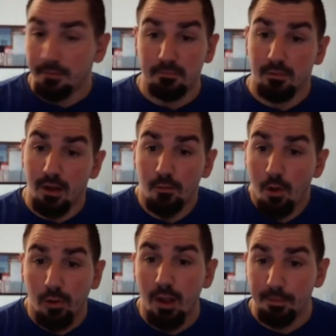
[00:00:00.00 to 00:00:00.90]
When I
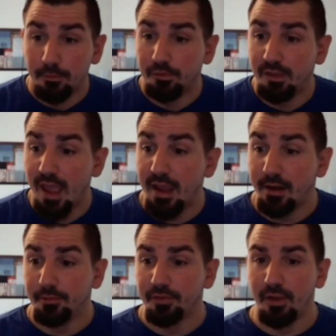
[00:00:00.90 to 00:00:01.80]
woke up, it was 10. I
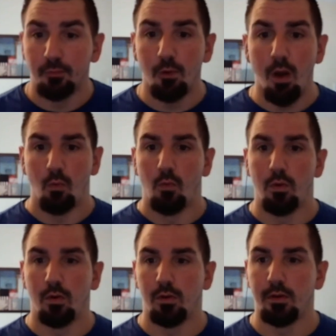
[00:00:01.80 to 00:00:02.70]
was like, whoa.
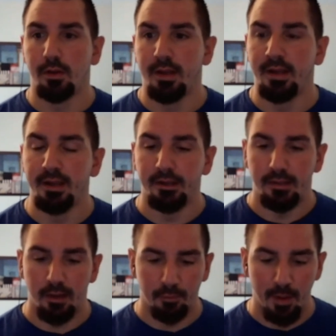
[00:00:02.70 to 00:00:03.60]
And I
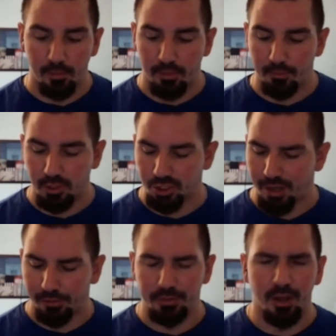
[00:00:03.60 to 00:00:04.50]
remember that
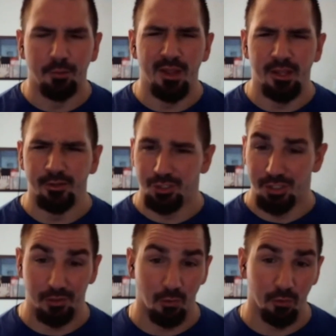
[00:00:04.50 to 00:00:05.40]
Michelle had come in. She
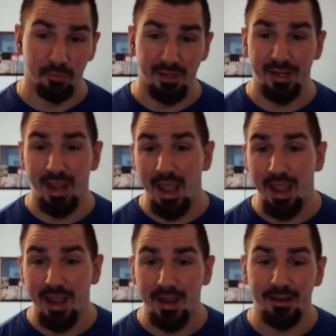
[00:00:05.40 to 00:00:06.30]
had told me,
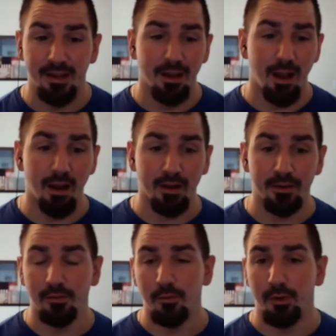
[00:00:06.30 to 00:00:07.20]
hey, I'm going to
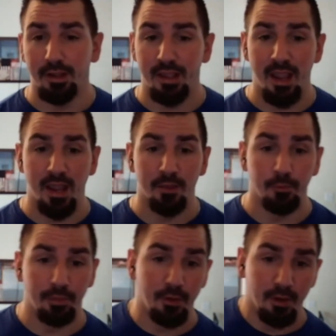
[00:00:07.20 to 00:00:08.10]
do what I can
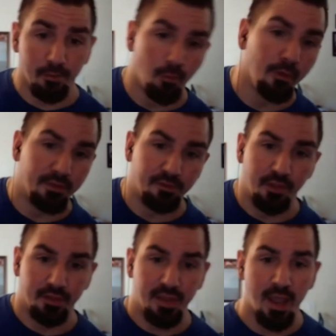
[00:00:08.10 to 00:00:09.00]
with the one that's on
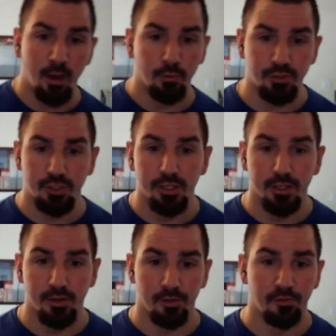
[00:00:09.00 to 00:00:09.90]
the couch
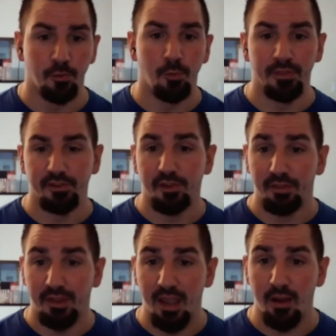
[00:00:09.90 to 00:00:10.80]
because the one that's on the
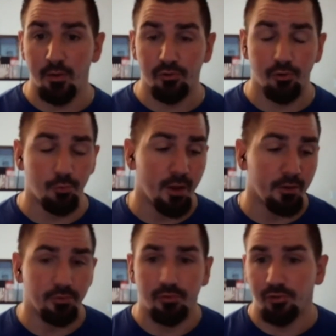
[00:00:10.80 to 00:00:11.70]
couch,
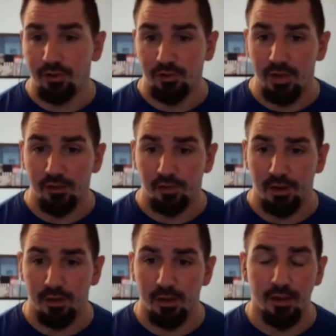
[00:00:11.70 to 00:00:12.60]
well, she's
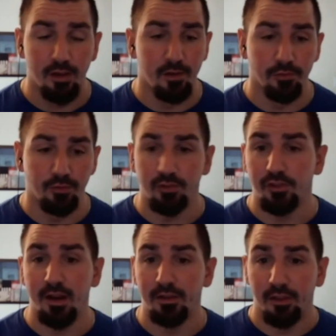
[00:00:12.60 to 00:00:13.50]
easy. She just
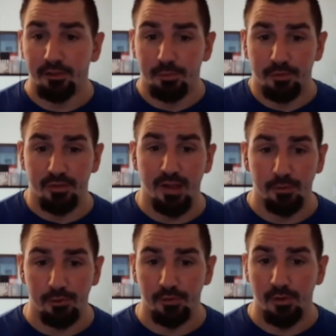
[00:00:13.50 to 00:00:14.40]
kind of does what you tell
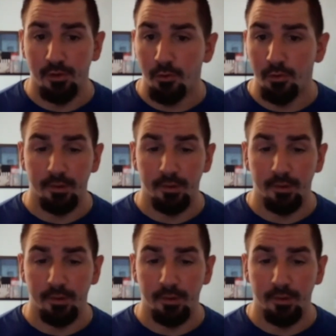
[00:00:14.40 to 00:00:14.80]
her to do.